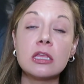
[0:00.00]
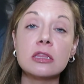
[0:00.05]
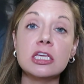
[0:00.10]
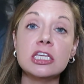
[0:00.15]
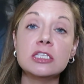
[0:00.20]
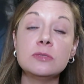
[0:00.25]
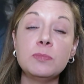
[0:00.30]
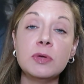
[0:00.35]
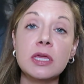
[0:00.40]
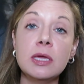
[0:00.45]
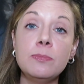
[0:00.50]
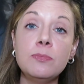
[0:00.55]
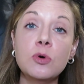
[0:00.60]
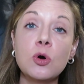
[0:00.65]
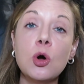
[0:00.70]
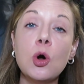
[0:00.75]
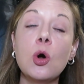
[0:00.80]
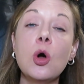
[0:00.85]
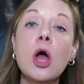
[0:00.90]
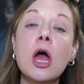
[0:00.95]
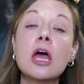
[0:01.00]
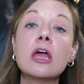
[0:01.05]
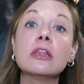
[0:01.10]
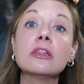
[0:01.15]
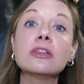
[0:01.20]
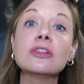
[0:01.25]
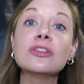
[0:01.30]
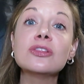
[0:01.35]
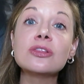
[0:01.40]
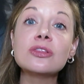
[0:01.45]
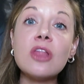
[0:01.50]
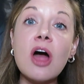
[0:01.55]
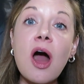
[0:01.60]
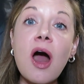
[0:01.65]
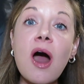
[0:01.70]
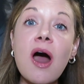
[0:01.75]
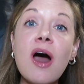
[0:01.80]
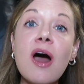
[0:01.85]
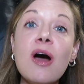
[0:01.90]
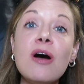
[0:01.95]
These people
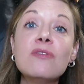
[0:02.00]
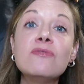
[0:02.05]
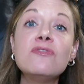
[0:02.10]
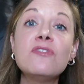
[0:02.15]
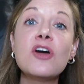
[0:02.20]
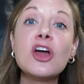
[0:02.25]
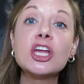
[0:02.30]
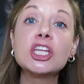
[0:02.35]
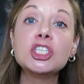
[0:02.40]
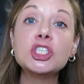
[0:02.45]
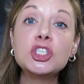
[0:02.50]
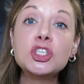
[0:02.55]
love